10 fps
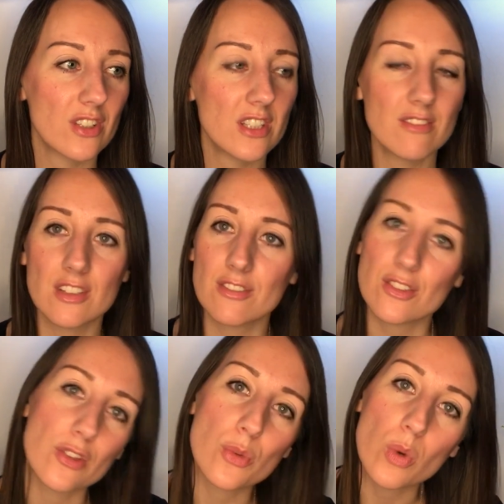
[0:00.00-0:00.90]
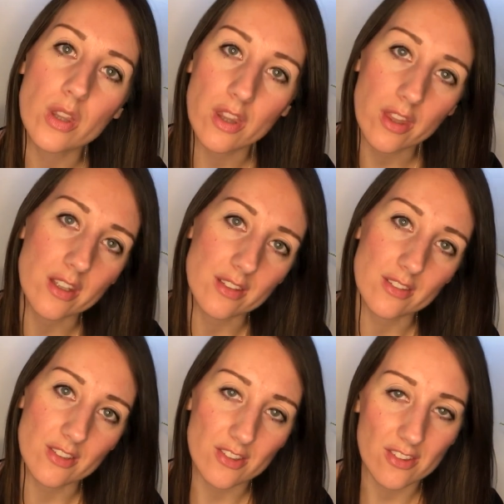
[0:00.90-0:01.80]
even if it's just one thing,
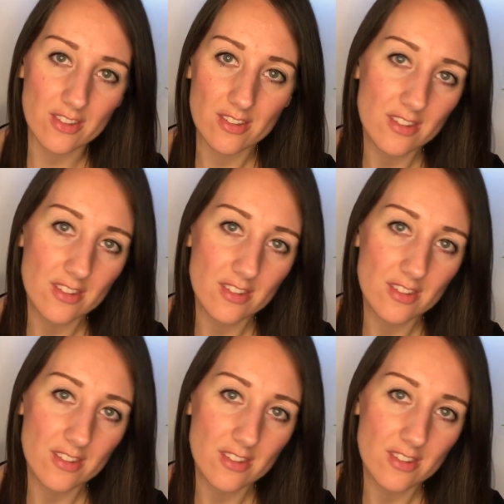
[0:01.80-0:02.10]
just